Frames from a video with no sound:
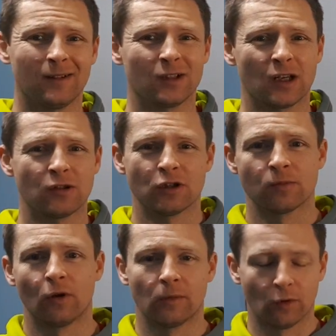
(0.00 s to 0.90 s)
it's too
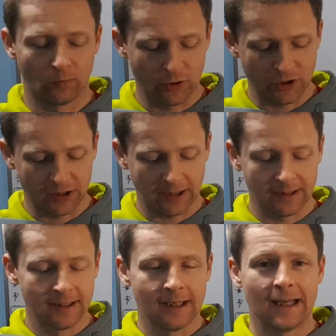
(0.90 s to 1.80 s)
small on the board, appreciate
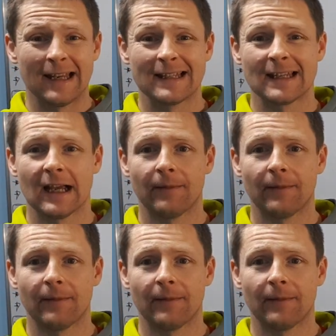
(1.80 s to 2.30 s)
it, is